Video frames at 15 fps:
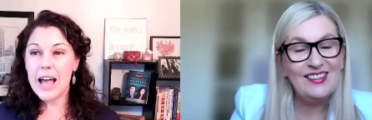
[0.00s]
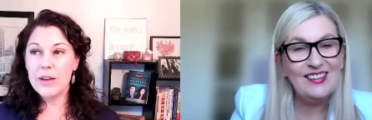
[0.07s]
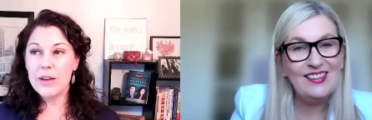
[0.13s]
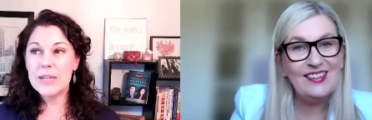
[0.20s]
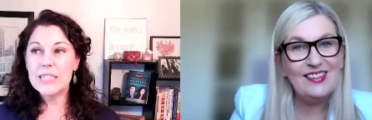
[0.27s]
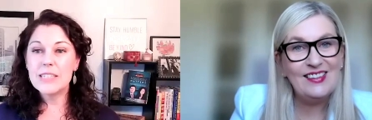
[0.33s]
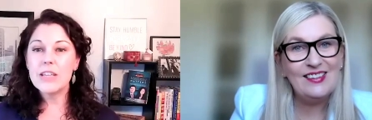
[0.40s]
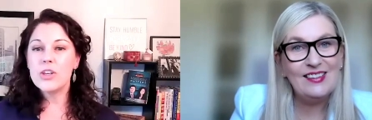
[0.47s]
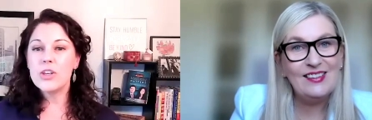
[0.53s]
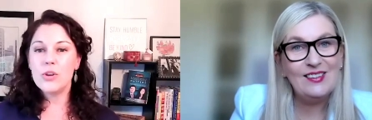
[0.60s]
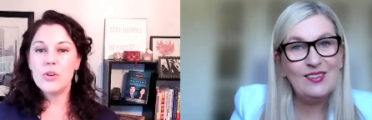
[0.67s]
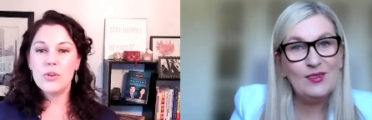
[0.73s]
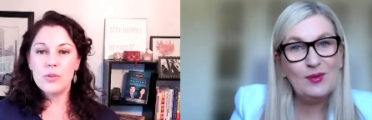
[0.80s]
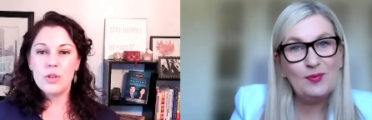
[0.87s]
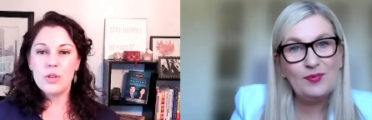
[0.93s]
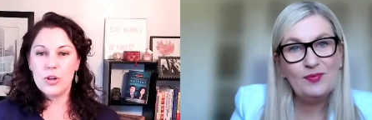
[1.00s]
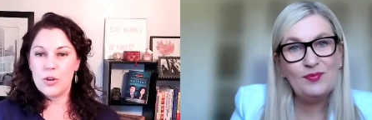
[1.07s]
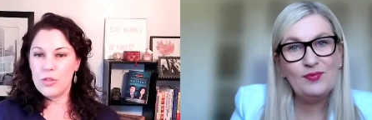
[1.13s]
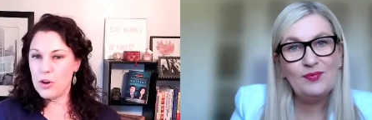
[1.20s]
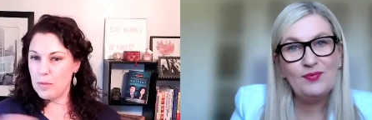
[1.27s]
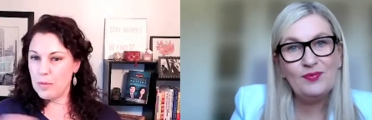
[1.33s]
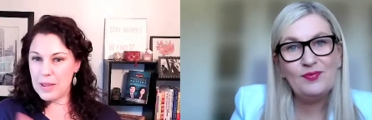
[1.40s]
Speaker 1: I always say you you know
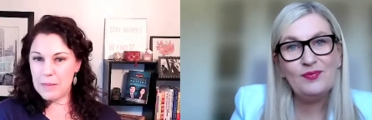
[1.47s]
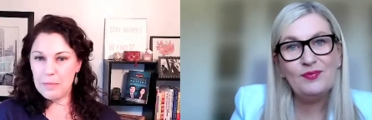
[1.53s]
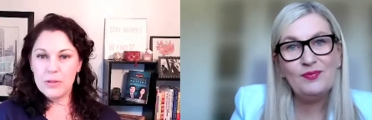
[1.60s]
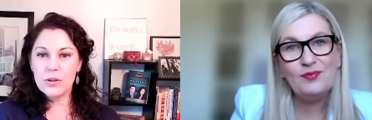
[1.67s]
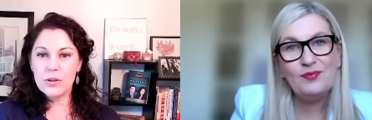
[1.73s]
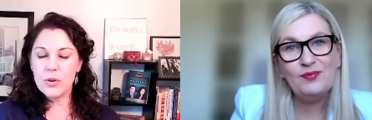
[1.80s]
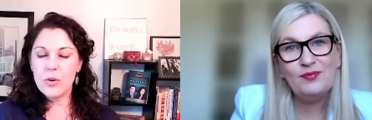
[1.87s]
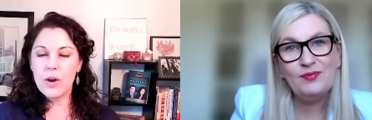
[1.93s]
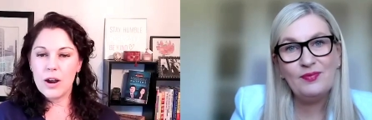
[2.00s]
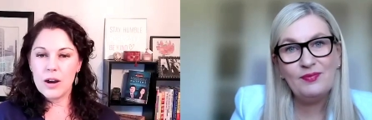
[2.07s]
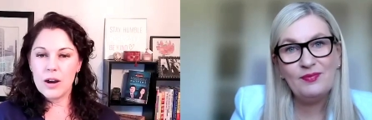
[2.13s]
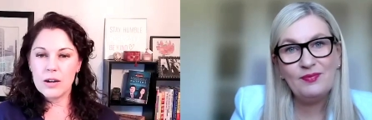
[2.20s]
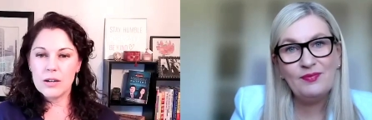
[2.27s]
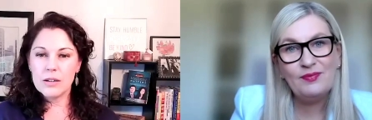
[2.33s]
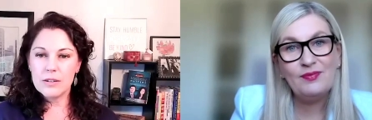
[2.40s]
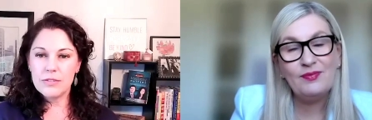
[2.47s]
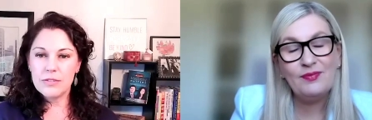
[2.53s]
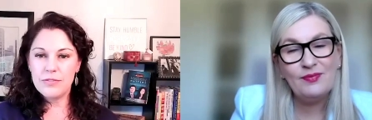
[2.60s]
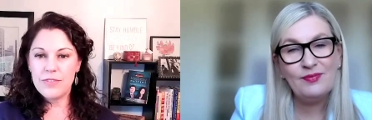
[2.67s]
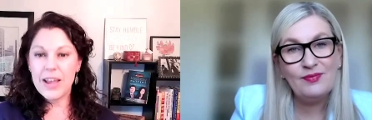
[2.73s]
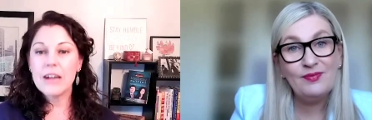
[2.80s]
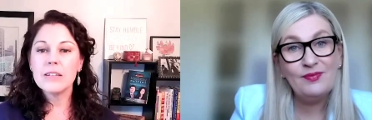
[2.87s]
there are people who are
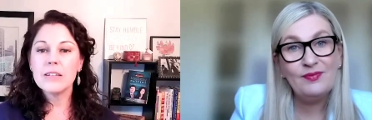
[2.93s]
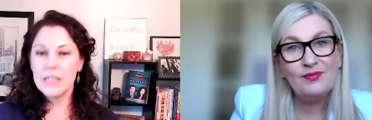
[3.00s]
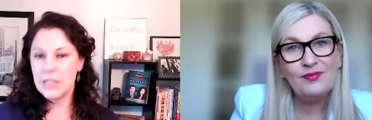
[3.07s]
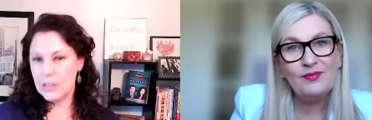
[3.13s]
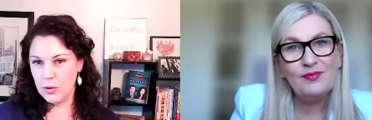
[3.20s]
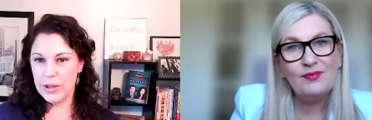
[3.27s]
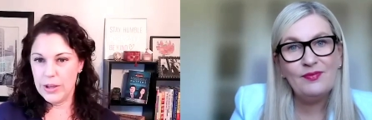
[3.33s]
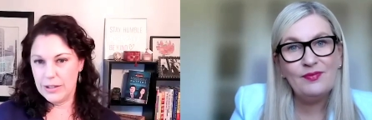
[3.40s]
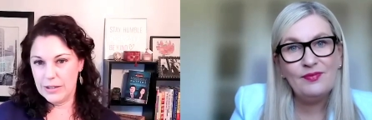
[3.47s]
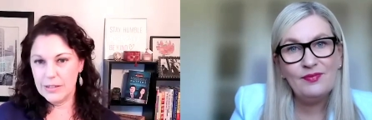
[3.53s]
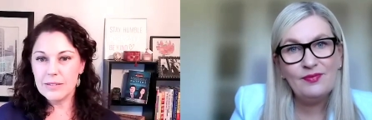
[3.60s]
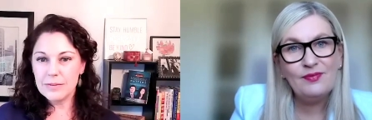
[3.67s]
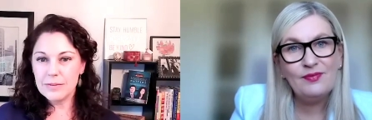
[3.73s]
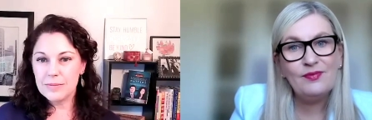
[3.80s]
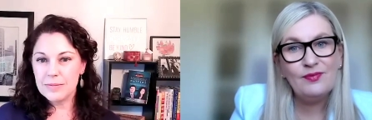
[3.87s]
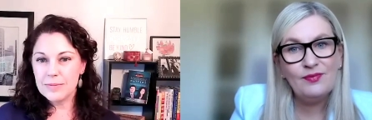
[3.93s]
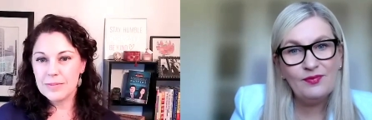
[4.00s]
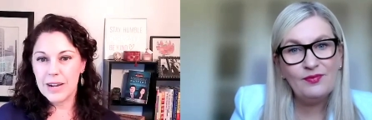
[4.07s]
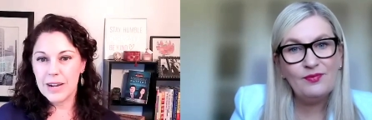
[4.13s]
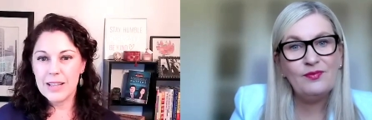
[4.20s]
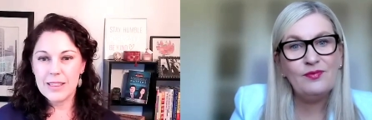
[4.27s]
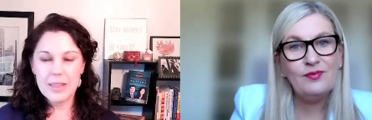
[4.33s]
fairly loyal
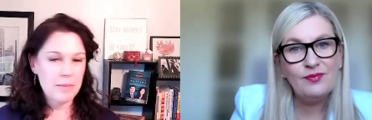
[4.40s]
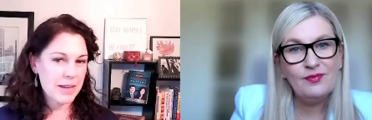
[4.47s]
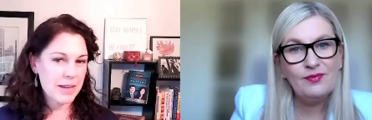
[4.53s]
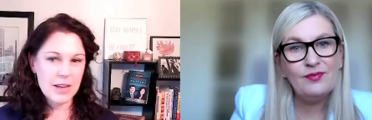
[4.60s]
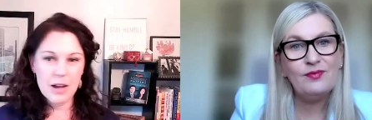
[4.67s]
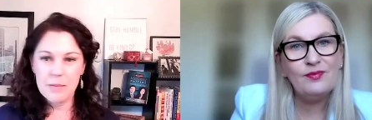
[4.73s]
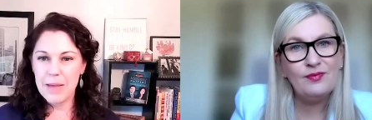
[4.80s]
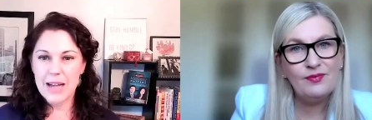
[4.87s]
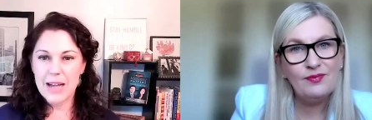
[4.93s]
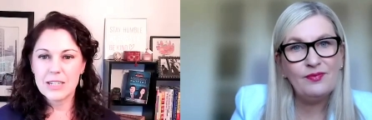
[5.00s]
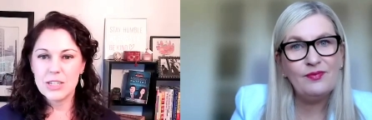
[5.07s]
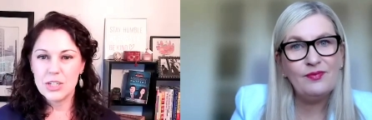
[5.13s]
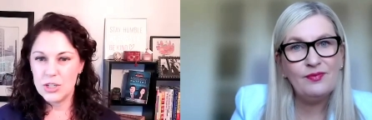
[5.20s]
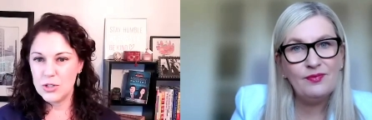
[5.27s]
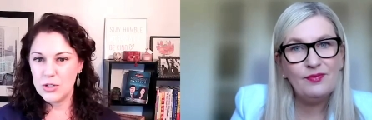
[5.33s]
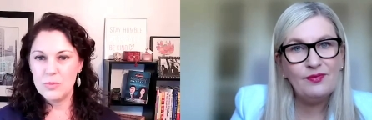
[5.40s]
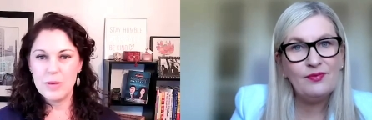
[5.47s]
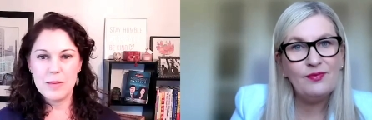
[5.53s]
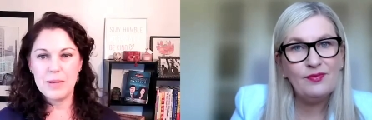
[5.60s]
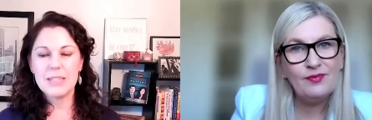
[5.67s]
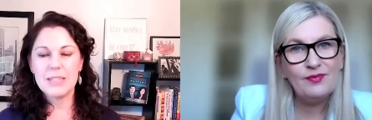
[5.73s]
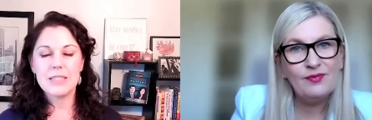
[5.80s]
right? They might come back to you,
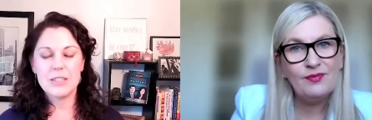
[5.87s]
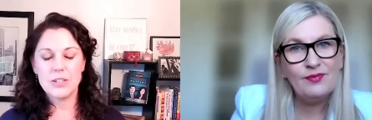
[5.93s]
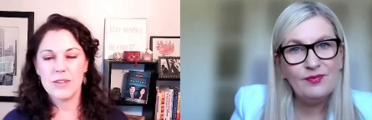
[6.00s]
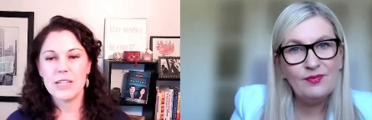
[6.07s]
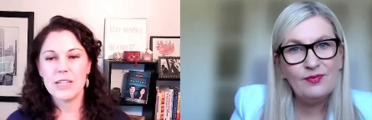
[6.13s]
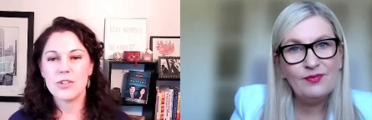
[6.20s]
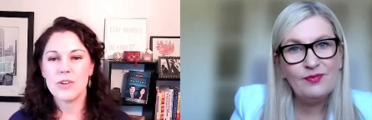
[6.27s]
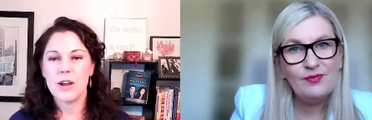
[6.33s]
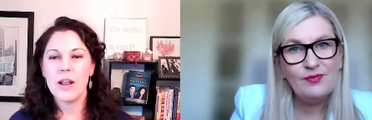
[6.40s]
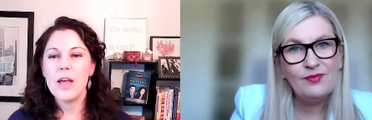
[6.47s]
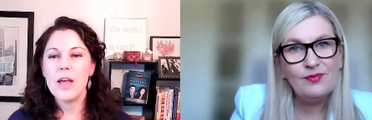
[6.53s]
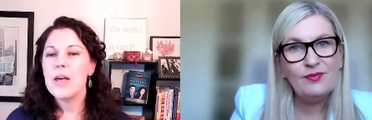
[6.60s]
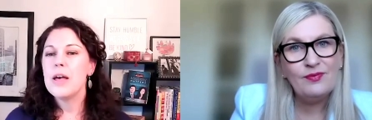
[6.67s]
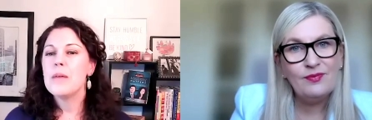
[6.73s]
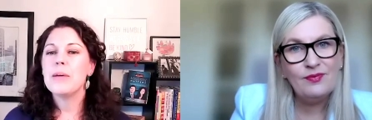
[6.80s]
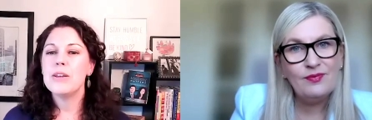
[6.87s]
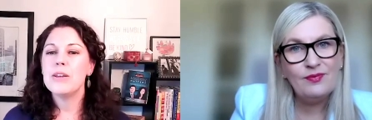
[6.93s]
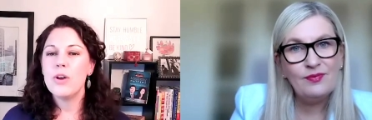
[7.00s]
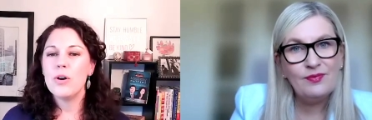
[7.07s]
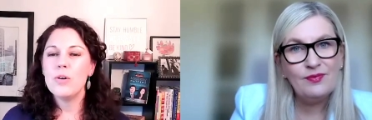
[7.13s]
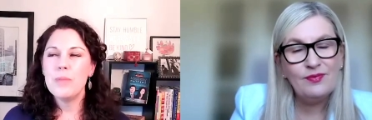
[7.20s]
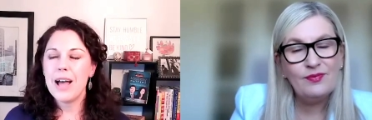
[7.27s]
maybe it's your restaurant, but
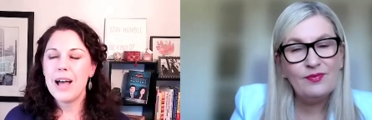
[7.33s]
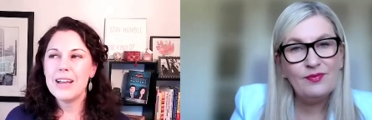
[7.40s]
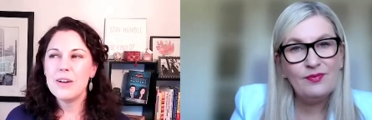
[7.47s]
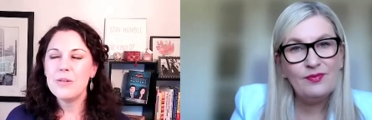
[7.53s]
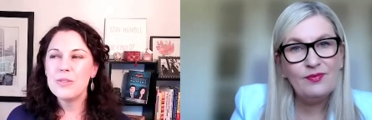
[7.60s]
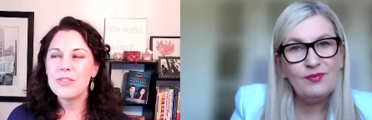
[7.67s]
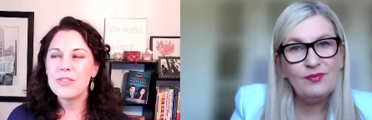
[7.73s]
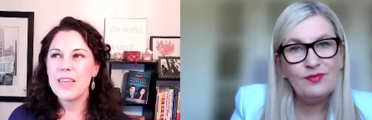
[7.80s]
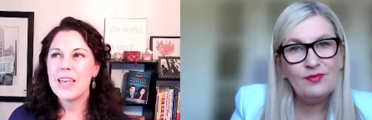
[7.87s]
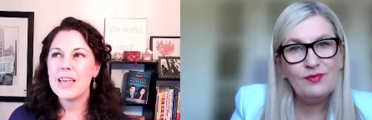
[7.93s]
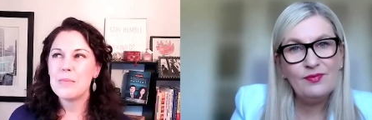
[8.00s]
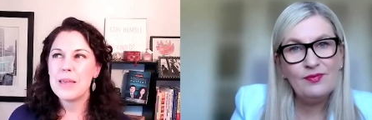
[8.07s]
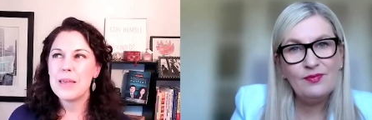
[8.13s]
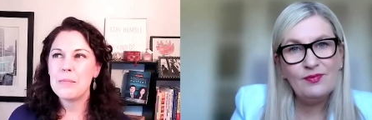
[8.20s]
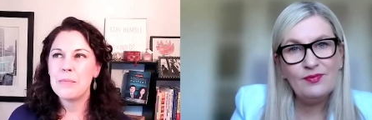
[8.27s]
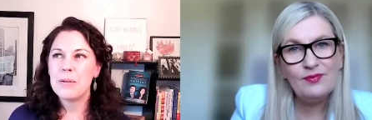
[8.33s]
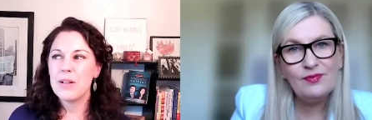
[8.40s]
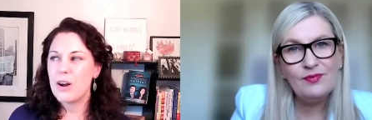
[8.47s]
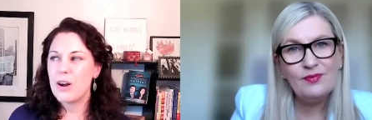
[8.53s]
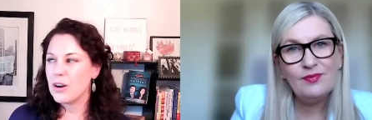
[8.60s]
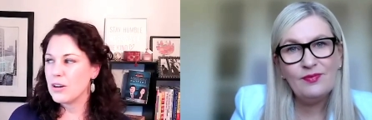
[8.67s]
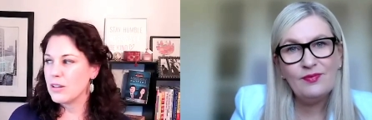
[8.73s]
no, I don't think
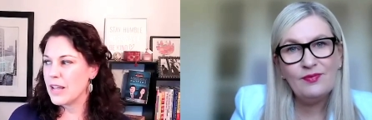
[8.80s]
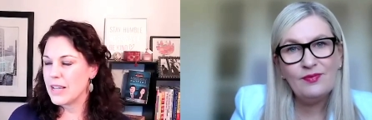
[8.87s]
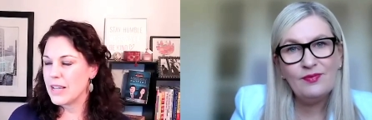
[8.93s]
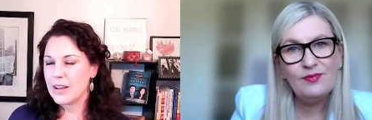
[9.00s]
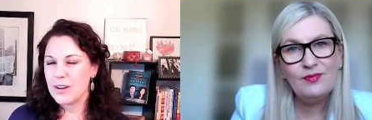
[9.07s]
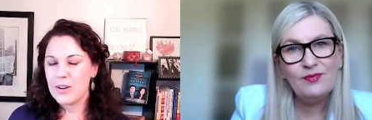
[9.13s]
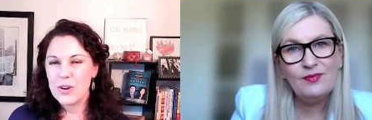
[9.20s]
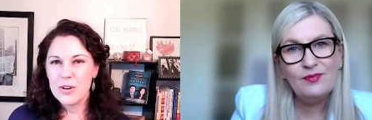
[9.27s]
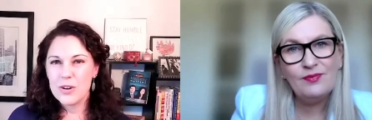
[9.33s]
people are like